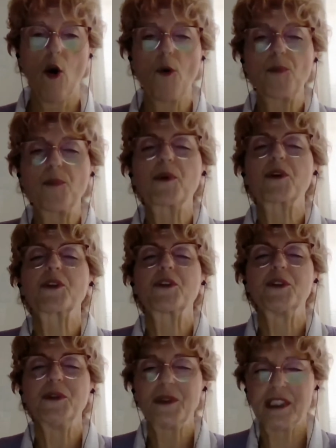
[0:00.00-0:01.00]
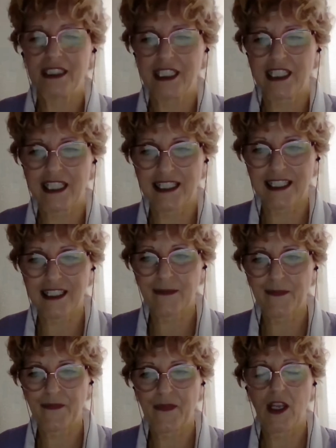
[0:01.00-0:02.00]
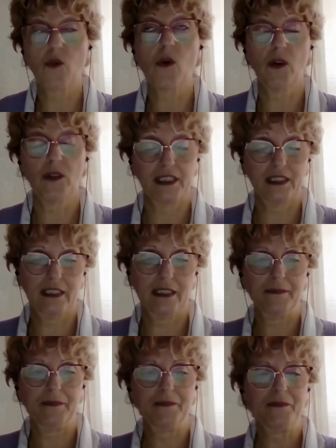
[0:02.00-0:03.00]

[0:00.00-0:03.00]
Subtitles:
opportunities, equality.